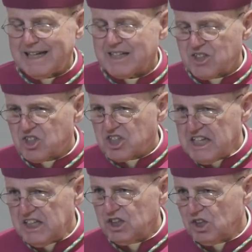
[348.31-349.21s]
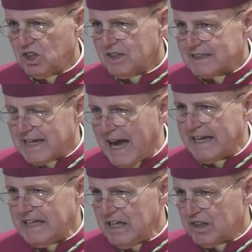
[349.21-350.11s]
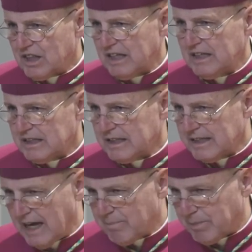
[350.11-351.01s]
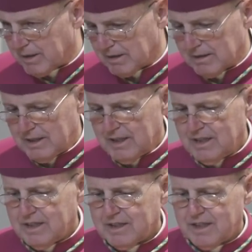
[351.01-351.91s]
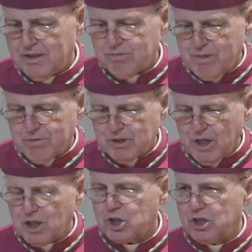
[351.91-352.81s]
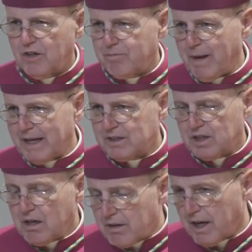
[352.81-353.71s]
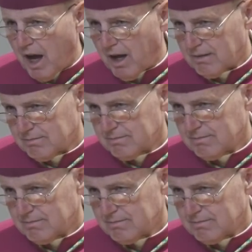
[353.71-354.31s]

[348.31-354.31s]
Not a single tiny thing can happen. The reproduction of bacteria